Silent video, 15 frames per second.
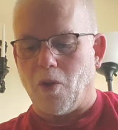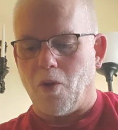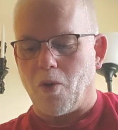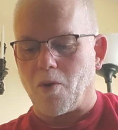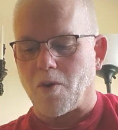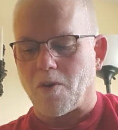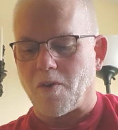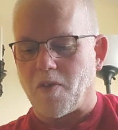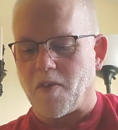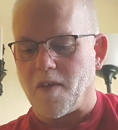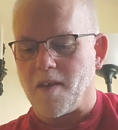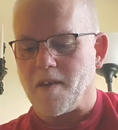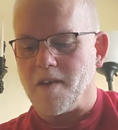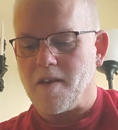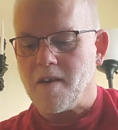O earth,
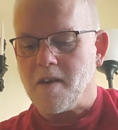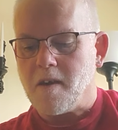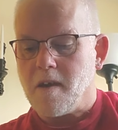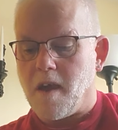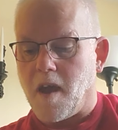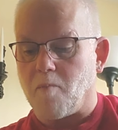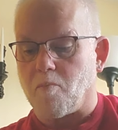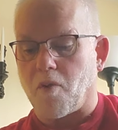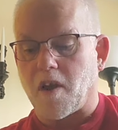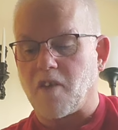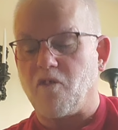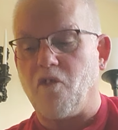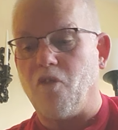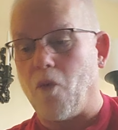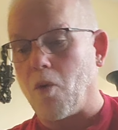and
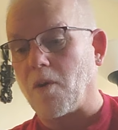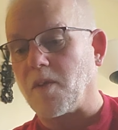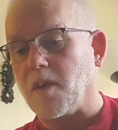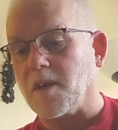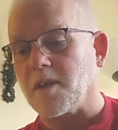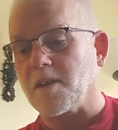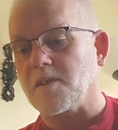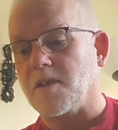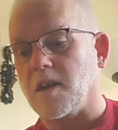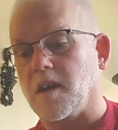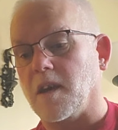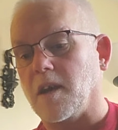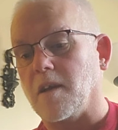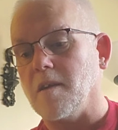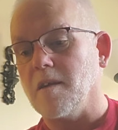break forth into
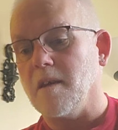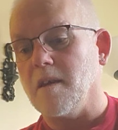singing,